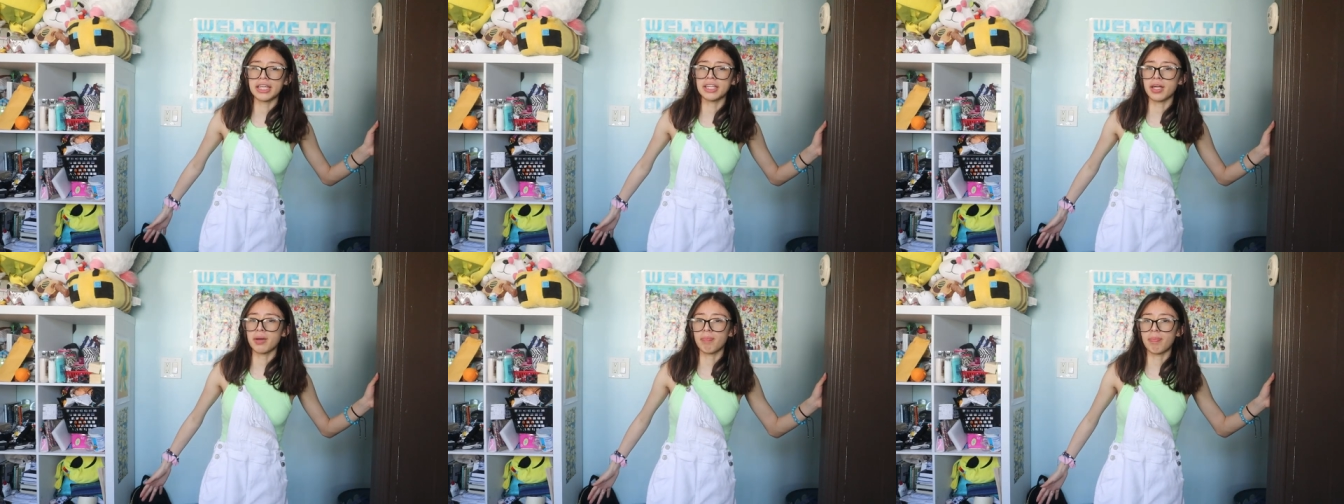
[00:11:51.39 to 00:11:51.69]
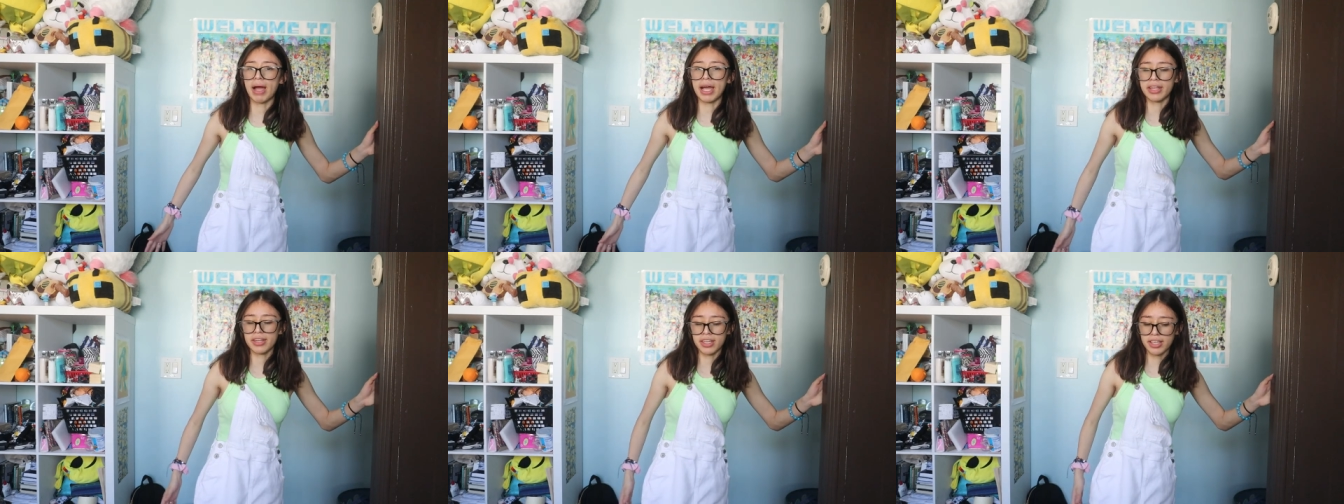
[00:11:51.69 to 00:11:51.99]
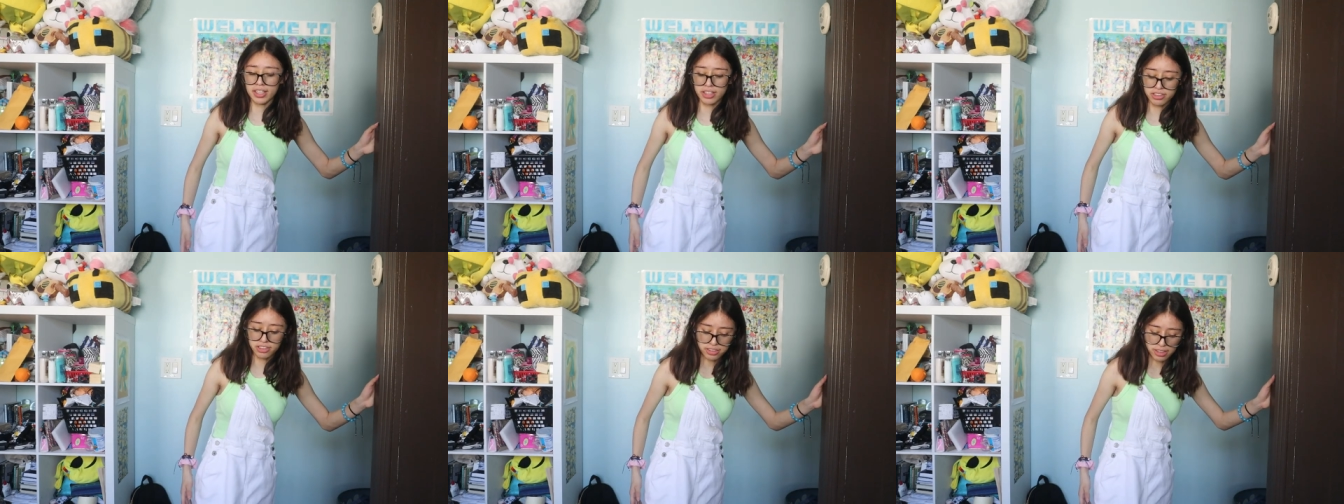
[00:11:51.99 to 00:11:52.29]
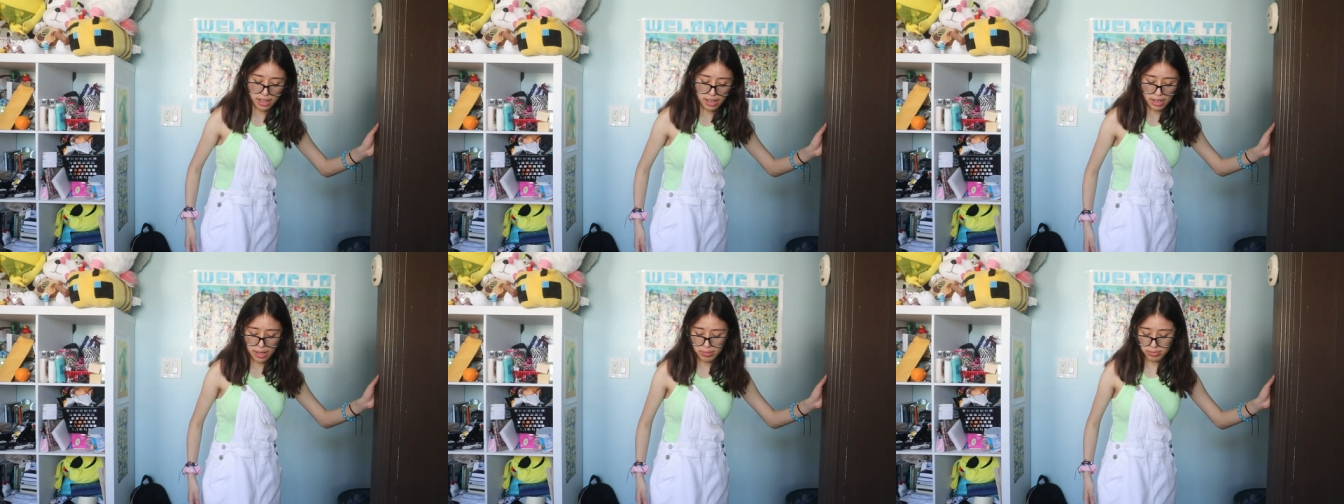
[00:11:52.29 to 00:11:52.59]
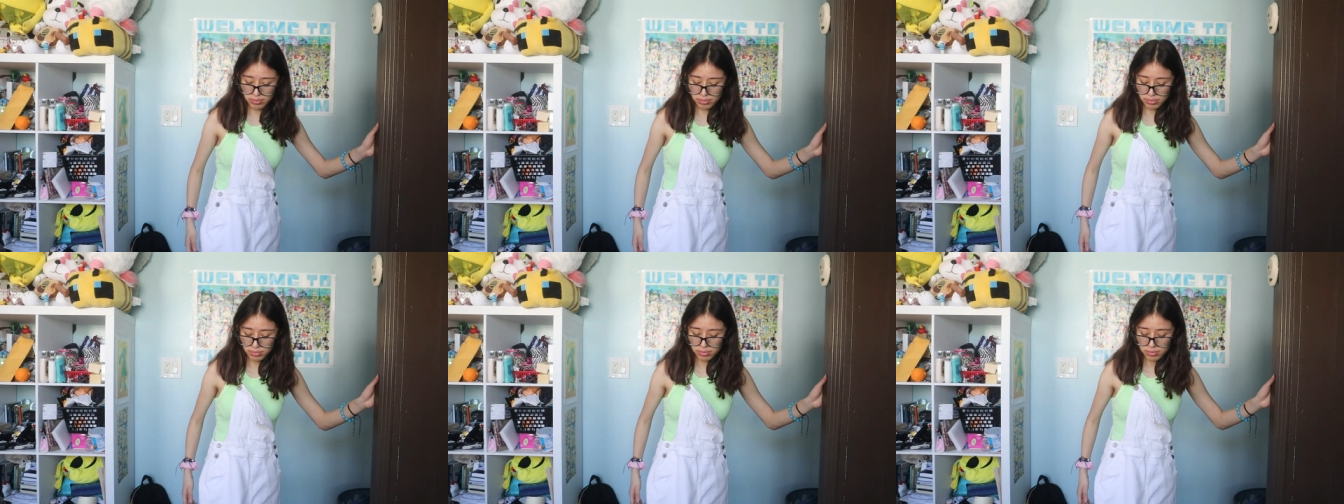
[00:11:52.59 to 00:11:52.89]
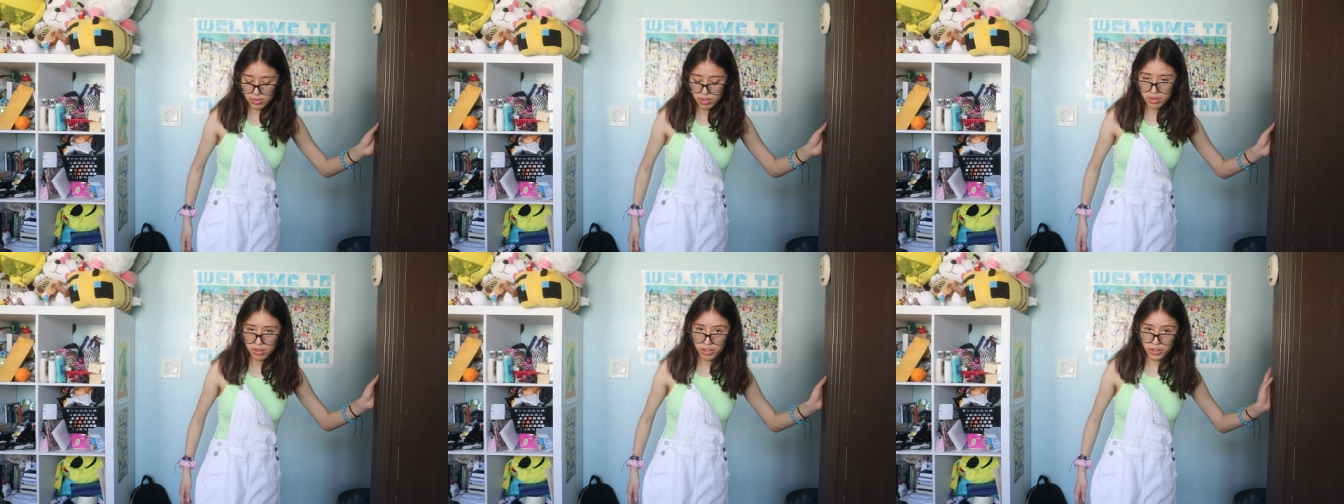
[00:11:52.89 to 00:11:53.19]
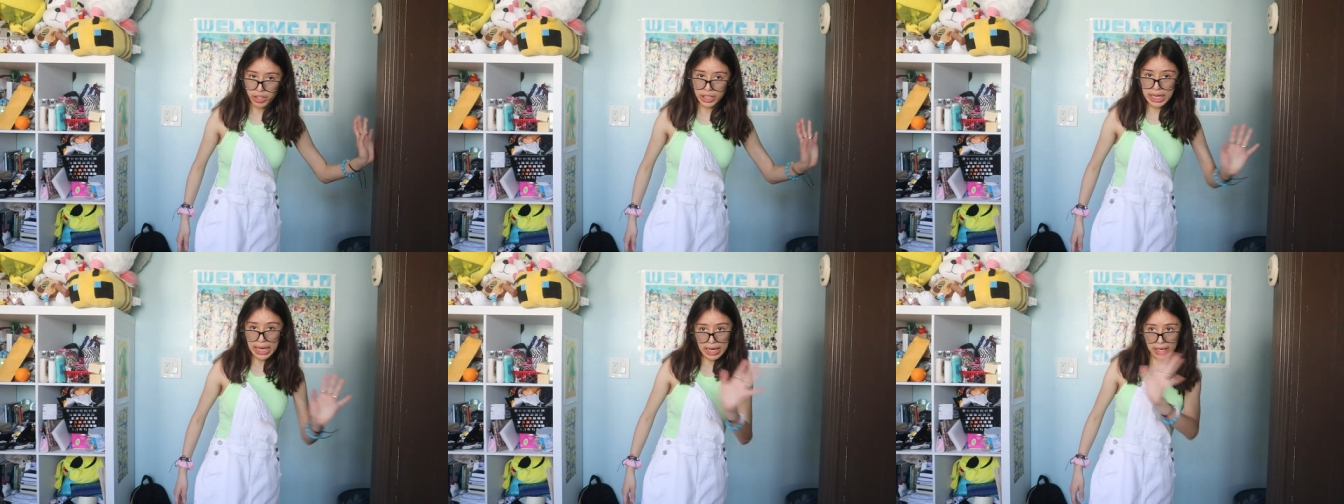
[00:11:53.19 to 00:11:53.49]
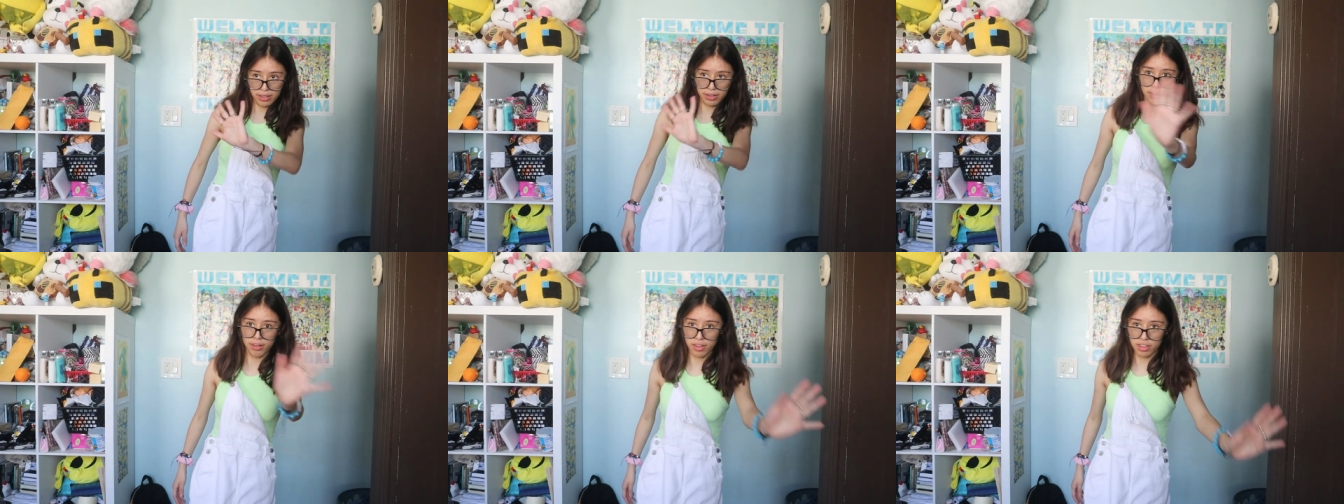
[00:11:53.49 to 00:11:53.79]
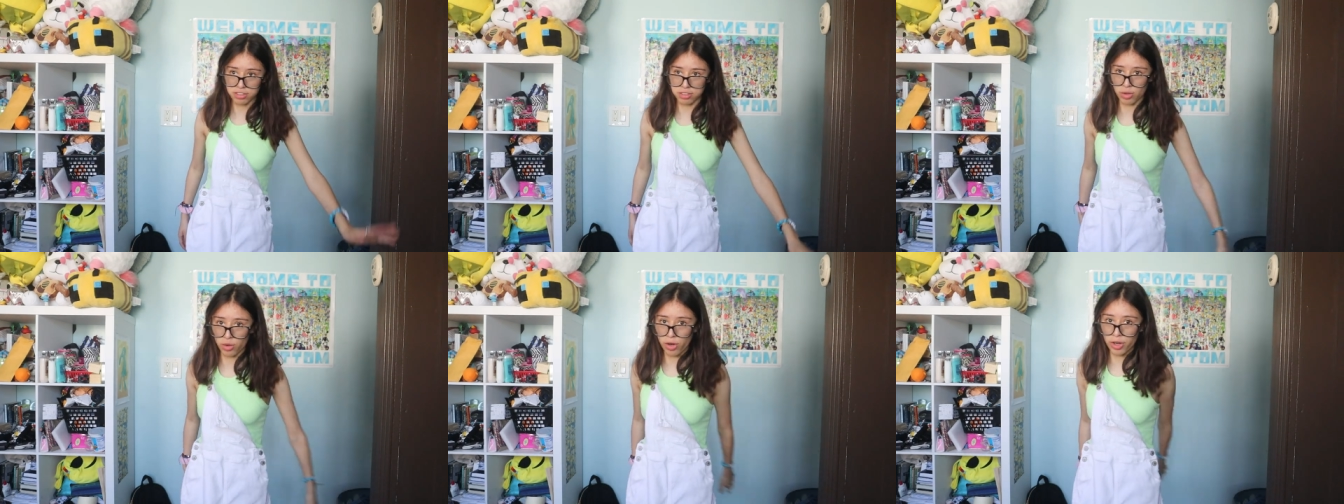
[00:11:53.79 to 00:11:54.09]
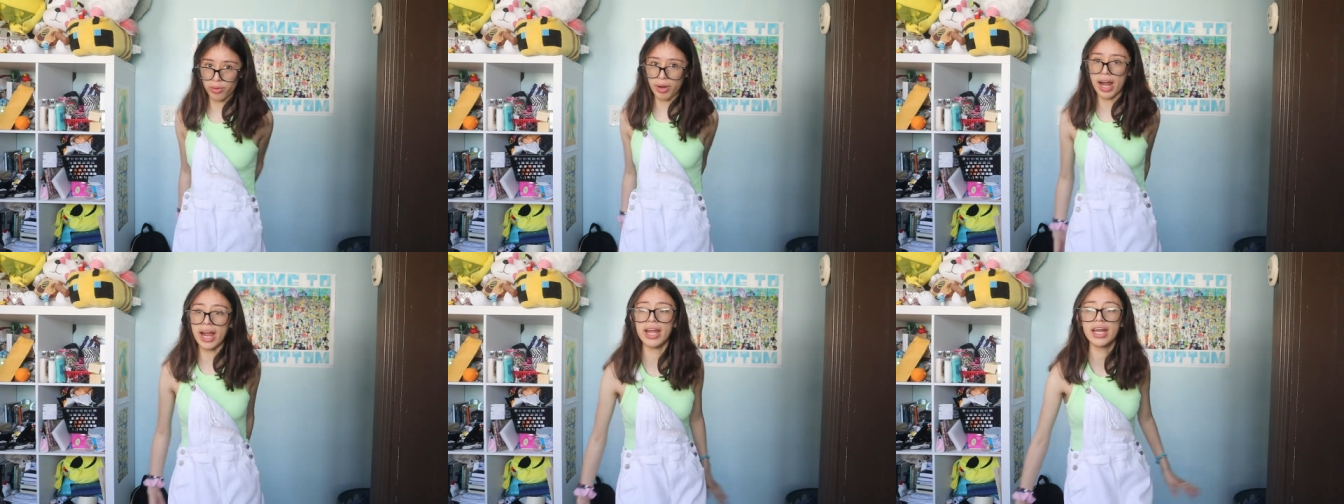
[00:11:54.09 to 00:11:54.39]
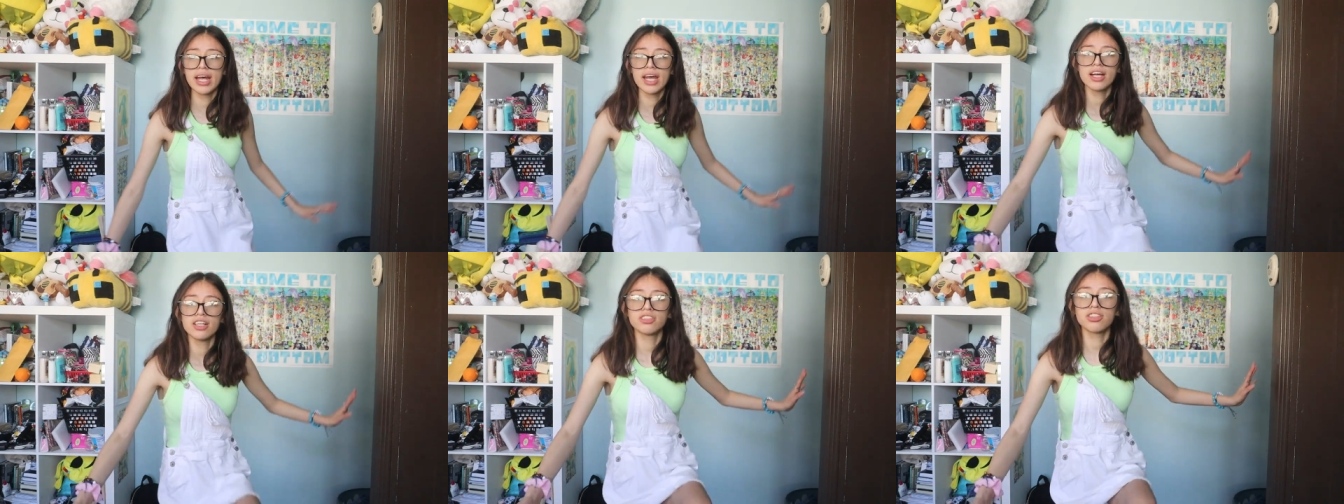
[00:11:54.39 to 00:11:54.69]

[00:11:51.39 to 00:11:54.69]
I didn't buy these um, the day of the store, right?